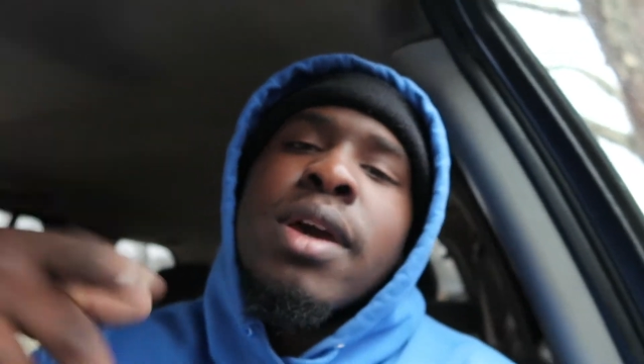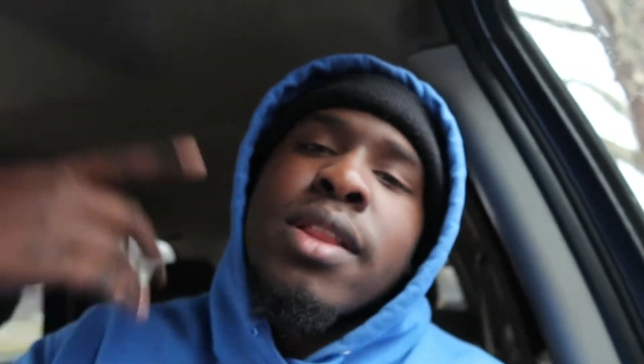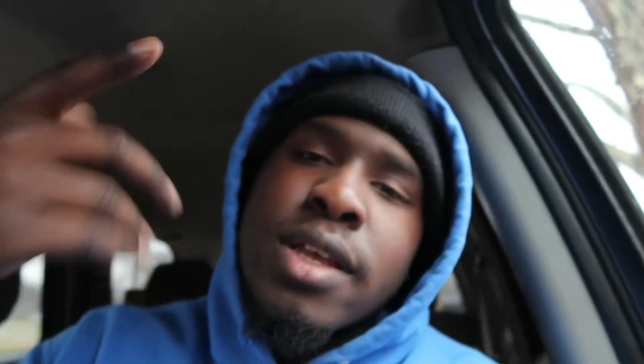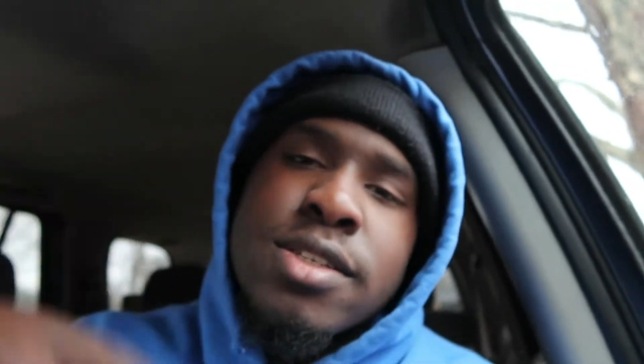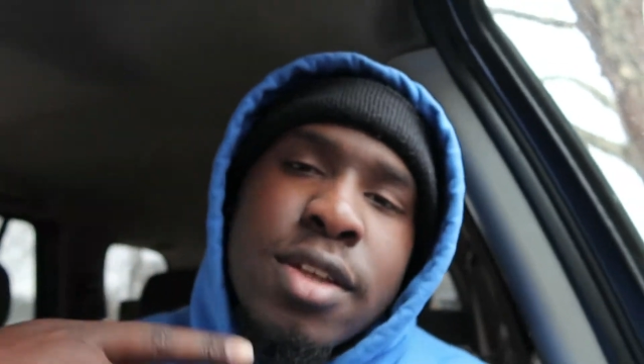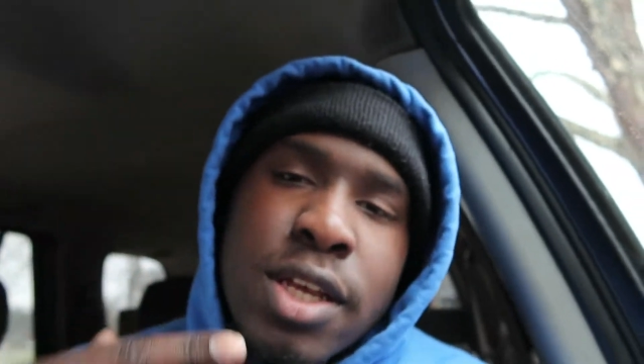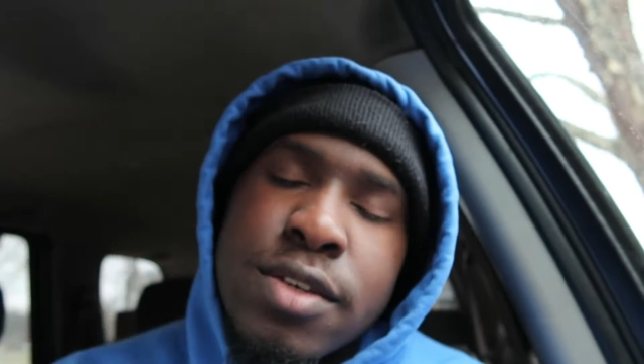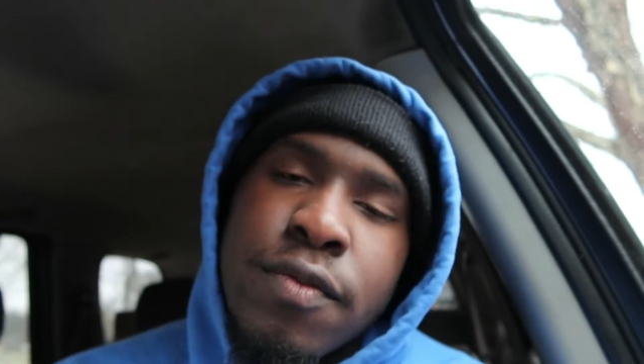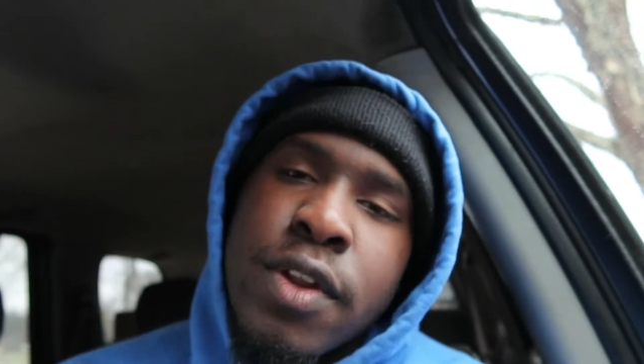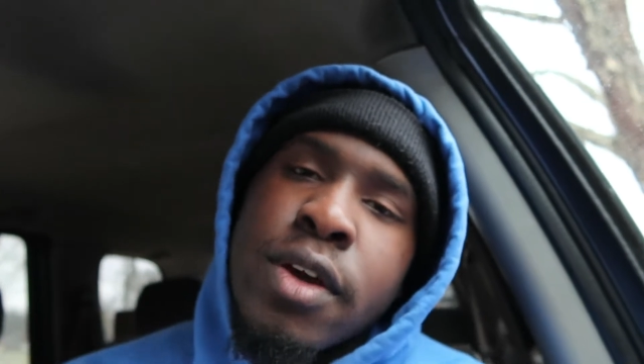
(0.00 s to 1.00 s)
in the
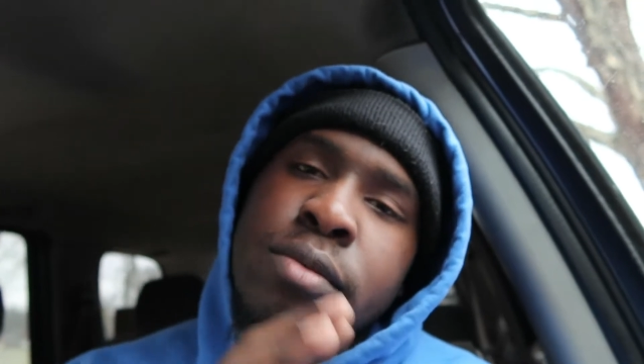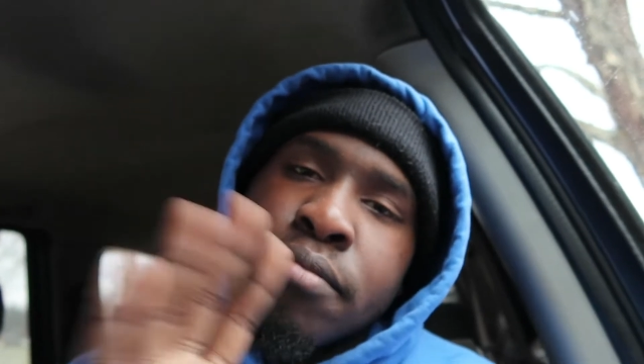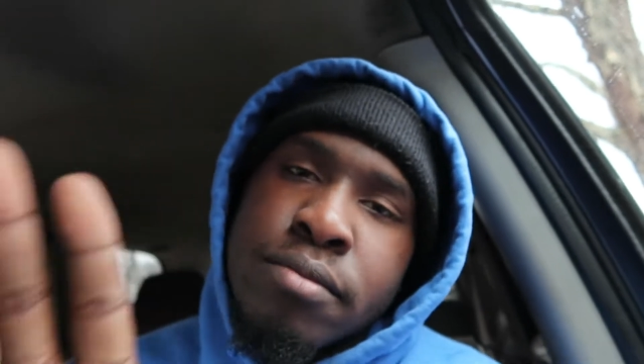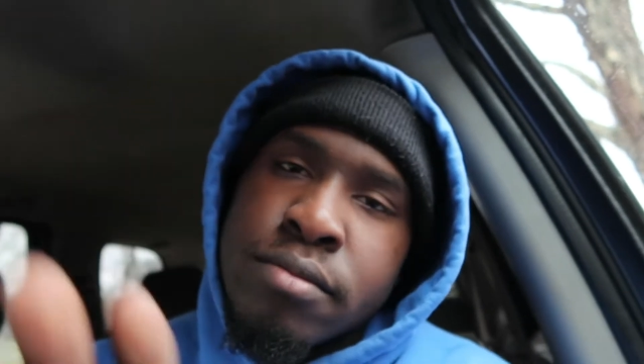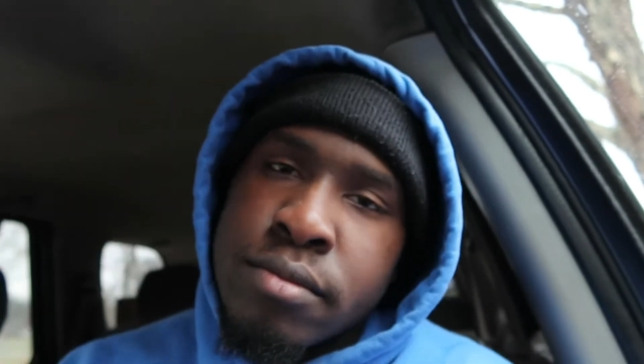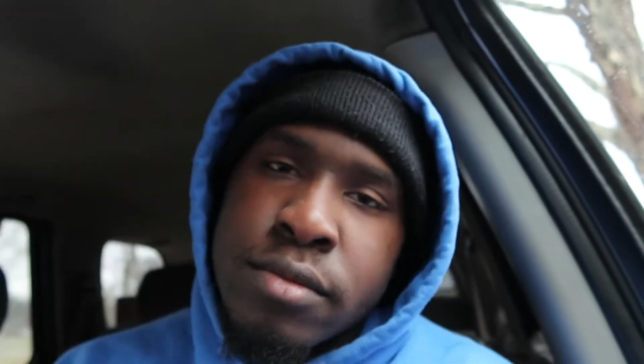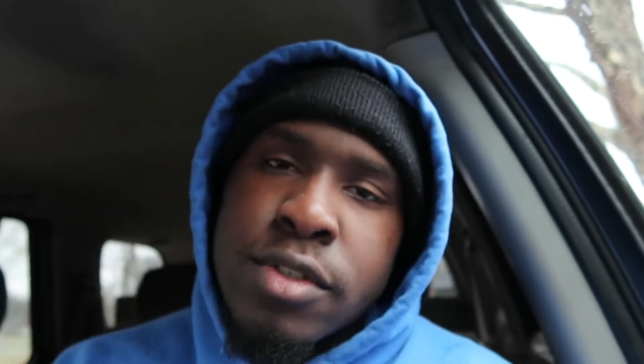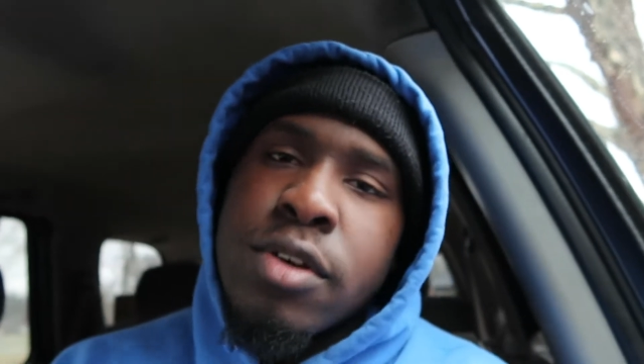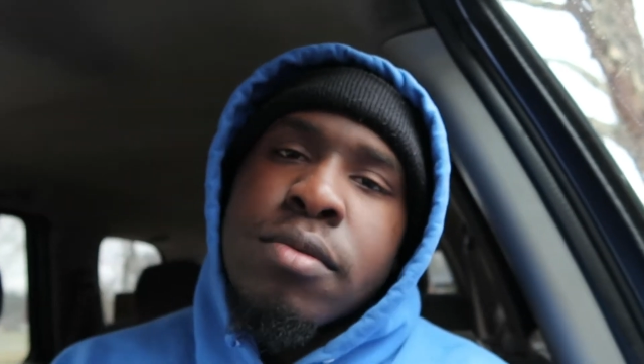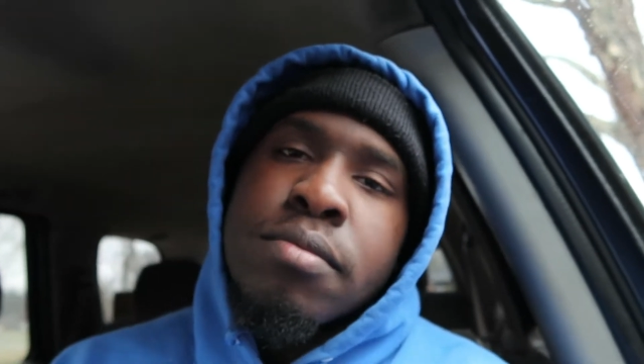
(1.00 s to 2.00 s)
installation video.
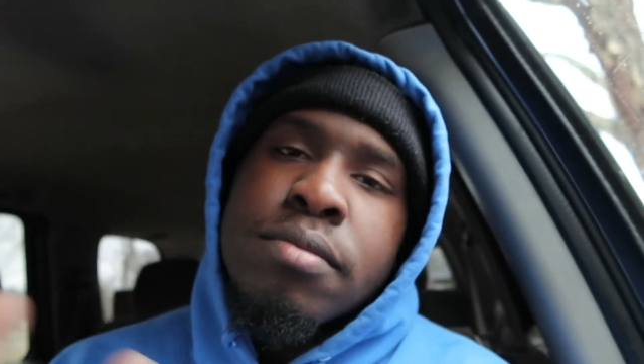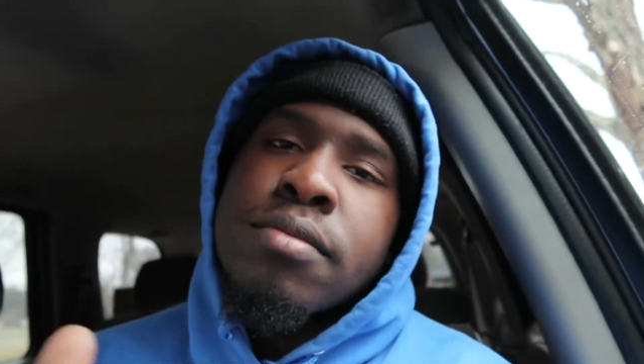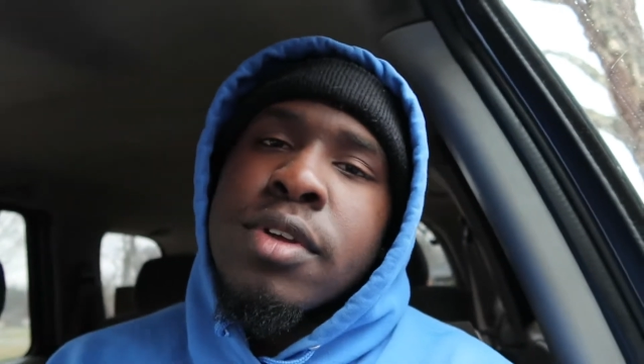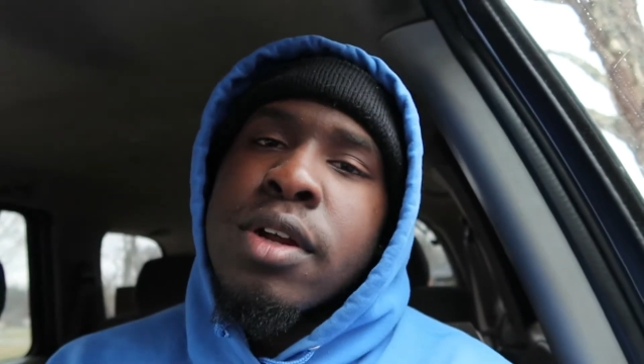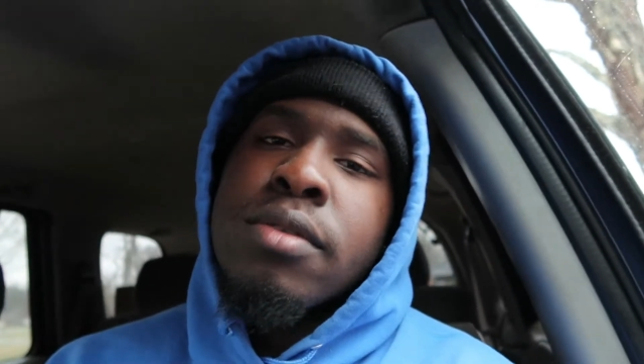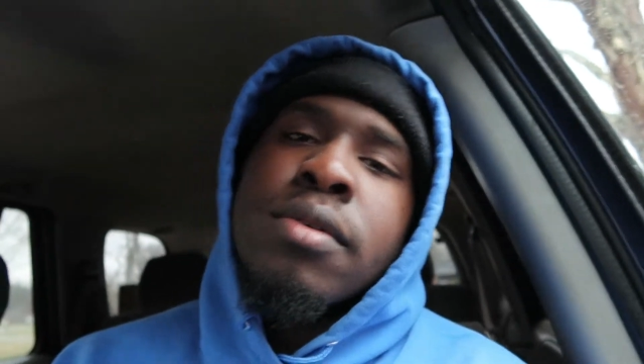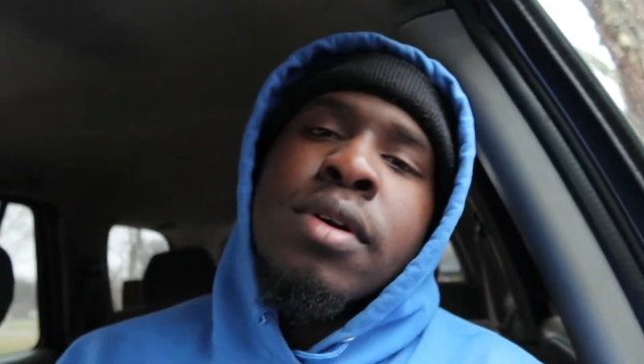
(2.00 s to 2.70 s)
So, you know.